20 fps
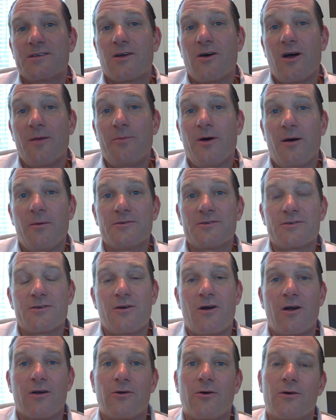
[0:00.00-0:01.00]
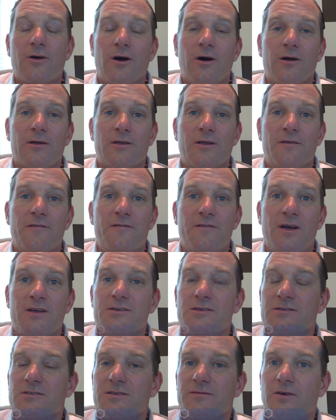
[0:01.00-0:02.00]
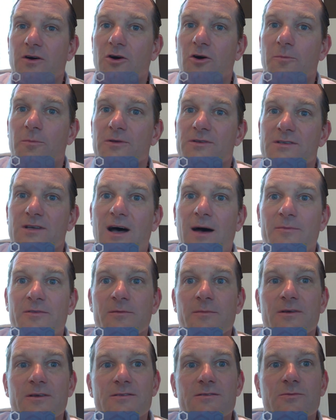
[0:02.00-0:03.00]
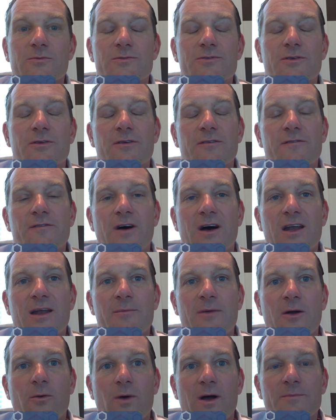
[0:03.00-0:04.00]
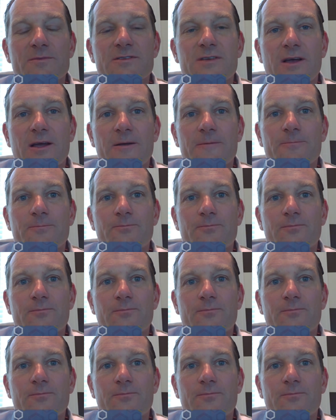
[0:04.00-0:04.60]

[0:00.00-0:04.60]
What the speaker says: I published an article called Confessions of a Hopeless Optimist, which you can find on my website.